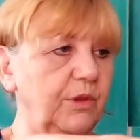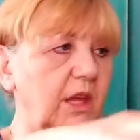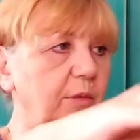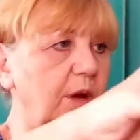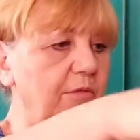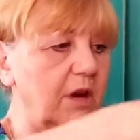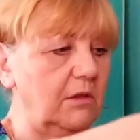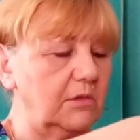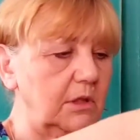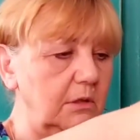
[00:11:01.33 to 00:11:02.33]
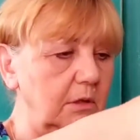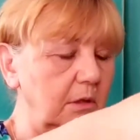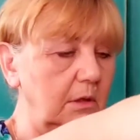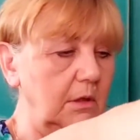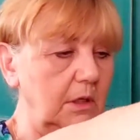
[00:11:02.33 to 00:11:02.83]
the other way around
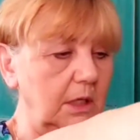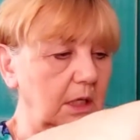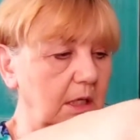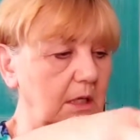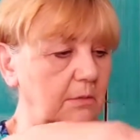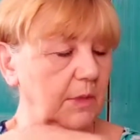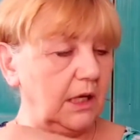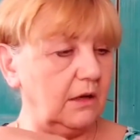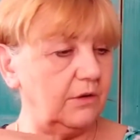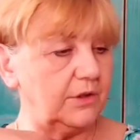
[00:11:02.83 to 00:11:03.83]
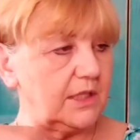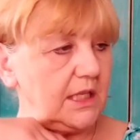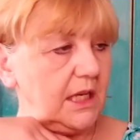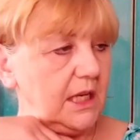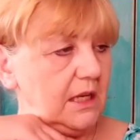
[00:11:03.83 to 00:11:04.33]
I can't
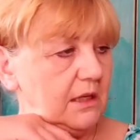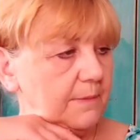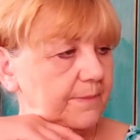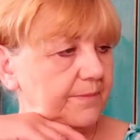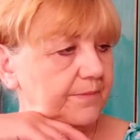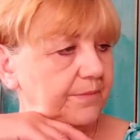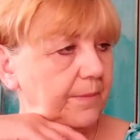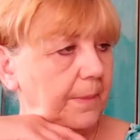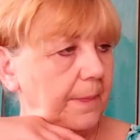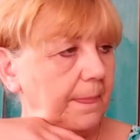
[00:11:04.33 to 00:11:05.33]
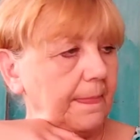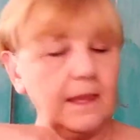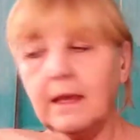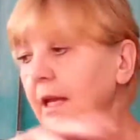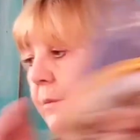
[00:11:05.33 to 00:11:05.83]
see
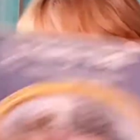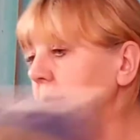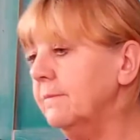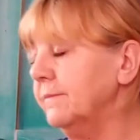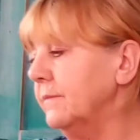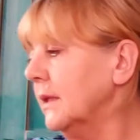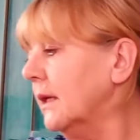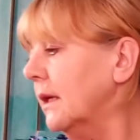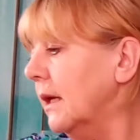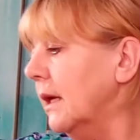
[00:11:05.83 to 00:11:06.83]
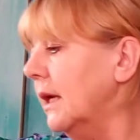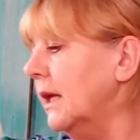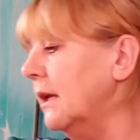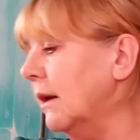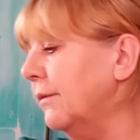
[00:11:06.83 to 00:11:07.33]
anyway
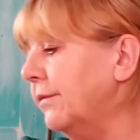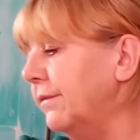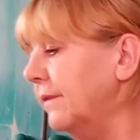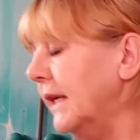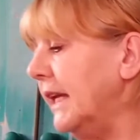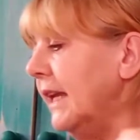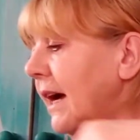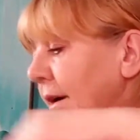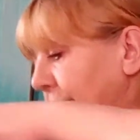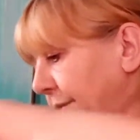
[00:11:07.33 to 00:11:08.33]
enough, enough.